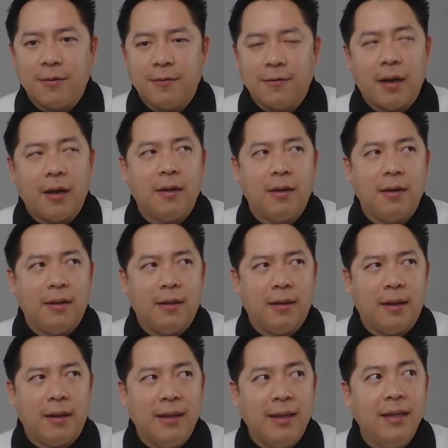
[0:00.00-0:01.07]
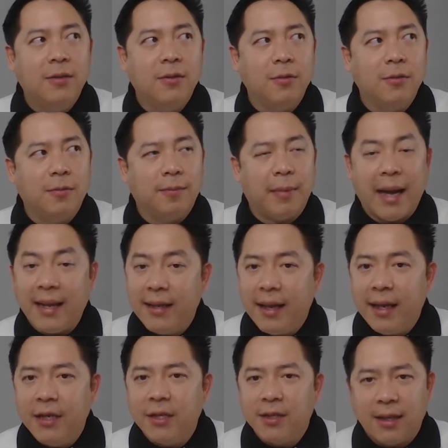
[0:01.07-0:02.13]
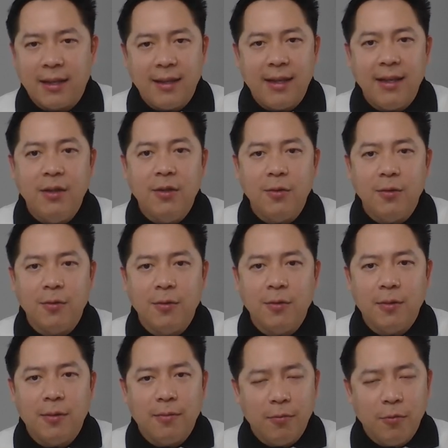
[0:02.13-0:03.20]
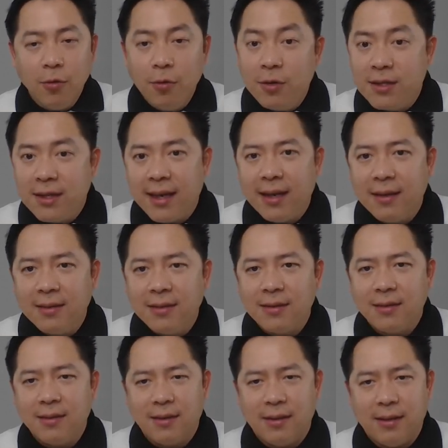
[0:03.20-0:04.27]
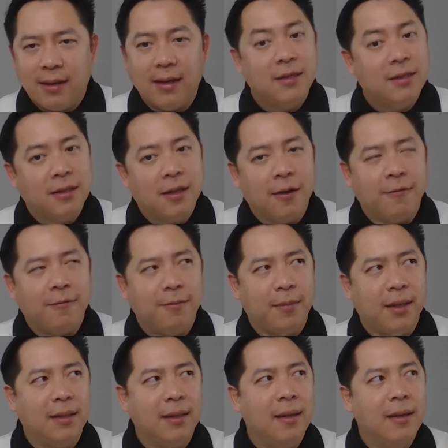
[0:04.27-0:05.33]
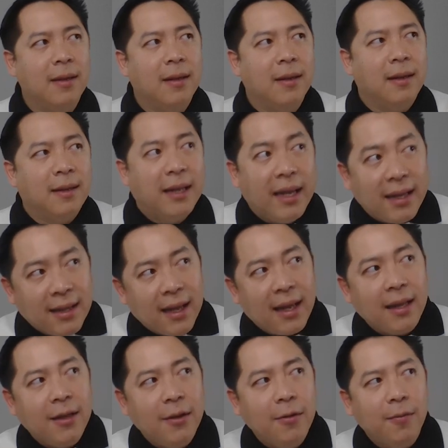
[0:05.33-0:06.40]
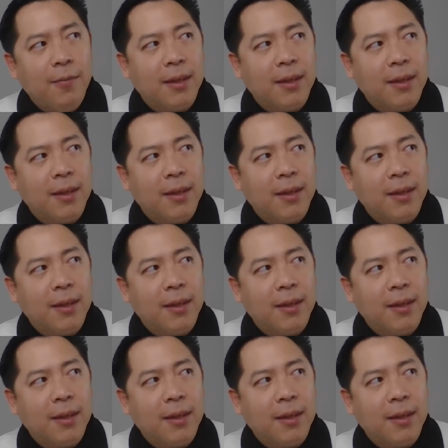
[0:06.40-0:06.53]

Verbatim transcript: of the need to manage, the need to do sales and stuff. But they tell you,